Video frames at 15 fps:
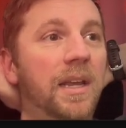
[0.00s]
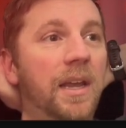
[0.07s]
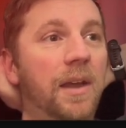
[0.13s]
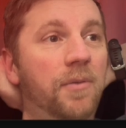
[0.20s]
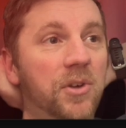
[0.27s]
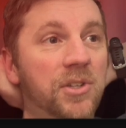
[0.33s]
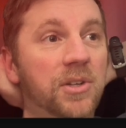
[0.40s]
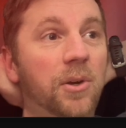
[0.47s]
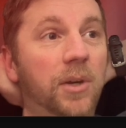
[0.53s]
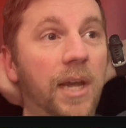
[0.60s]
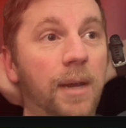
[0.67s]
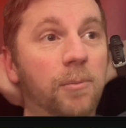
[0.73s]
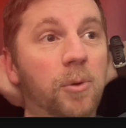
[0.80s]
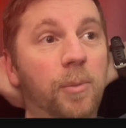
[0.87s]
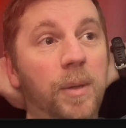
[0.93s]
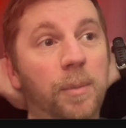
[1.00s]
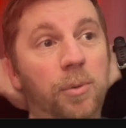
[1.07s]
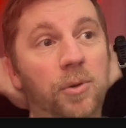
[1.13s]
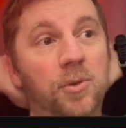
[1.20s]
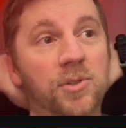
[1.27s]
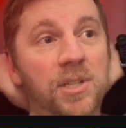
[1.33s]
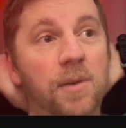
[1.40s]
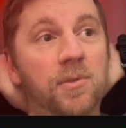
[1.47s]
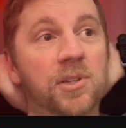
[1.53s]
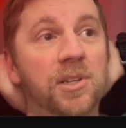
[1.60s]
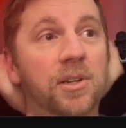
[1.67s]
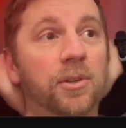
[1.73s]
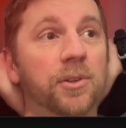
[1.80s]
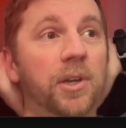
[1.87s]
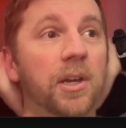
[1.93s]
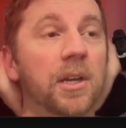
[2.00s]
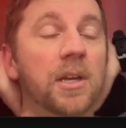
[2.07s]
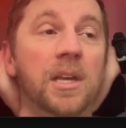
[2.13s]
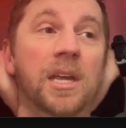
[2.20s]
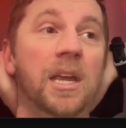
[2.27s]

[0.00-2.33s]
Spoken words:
every single game to be produced every single day.